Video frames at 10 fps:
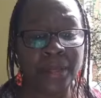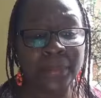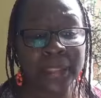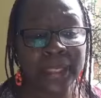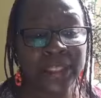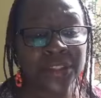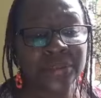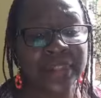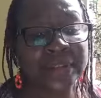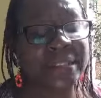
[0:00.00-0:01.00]
But the
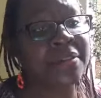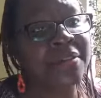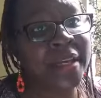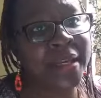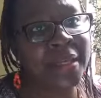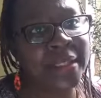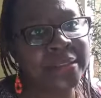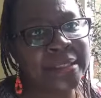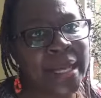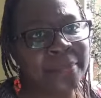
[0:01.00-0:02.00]
interesting thing
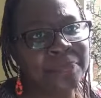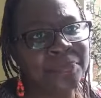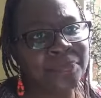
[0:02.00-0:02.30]
is that